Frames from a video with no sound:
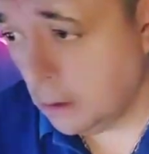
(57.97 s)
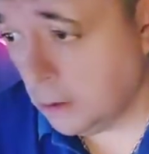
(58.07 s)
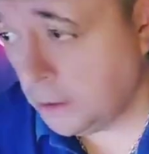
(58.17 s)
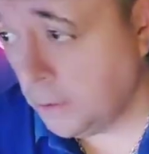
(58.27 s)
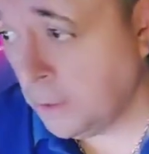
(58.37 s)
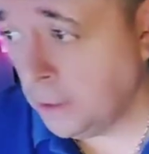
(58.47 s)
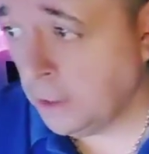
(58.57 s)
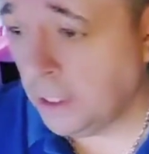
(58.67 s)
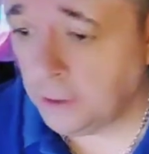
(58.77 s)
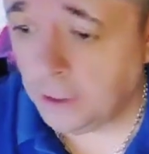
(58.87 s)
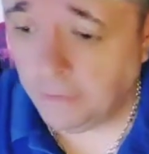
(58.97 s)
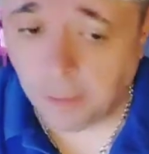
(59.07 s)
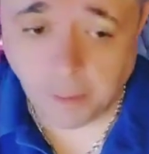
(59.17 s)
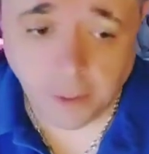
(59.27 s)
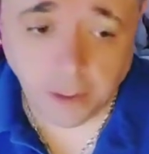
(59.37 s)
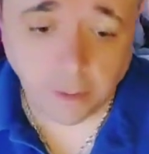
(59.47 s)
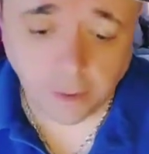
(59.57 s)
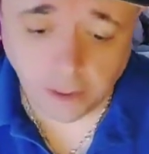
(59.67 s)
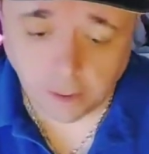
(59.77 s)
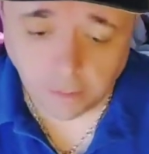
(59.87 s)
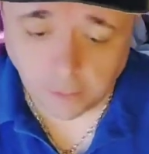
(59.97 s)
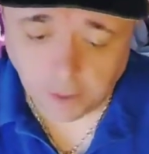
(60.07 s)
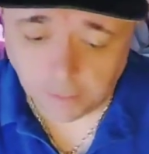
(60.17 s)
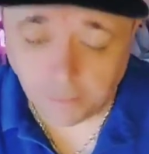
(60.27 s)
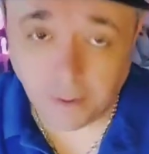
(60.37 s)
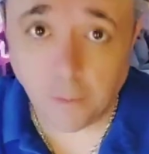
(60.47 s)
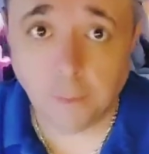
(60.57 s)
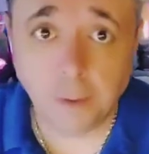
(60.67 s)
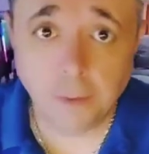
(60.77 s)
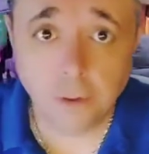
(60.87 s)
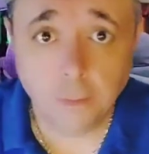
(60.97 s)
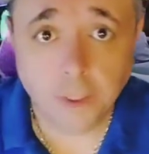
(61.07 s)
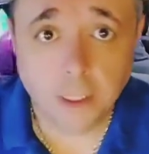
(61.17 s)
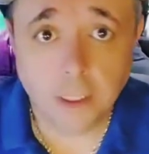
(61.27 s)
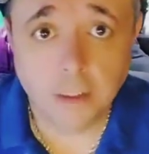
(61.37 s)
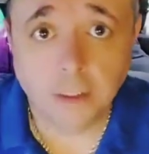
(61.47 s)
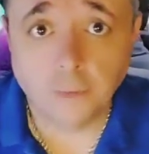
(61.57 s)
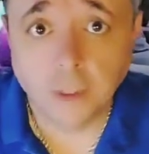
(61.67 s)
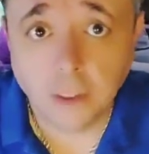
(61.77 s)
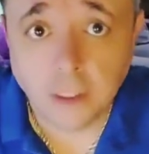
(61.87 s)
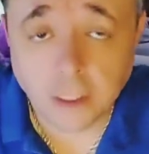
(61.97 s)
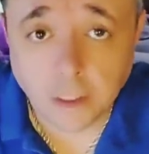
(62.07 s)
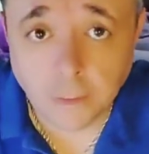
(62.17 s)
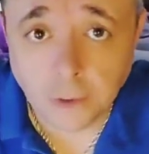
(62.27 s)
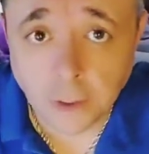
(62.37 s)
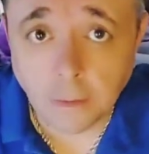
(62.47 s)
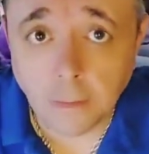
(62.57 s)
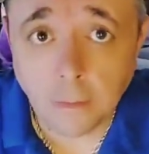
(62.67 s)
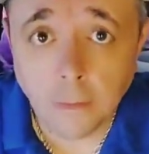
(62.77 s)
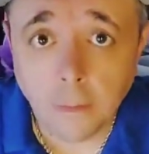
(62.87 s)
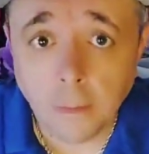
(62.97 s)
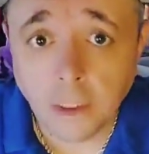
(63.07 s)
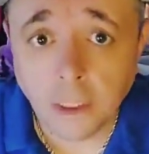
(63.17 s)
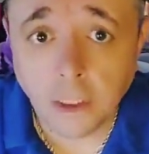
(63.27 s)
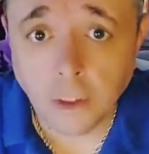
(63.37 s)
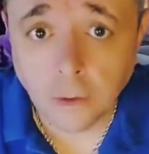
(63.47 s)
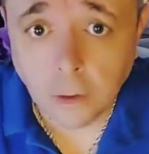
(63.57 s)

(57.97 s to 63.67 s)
200,000 even be better, but I won't be too picky. I just want to get the numbers up. Thank you.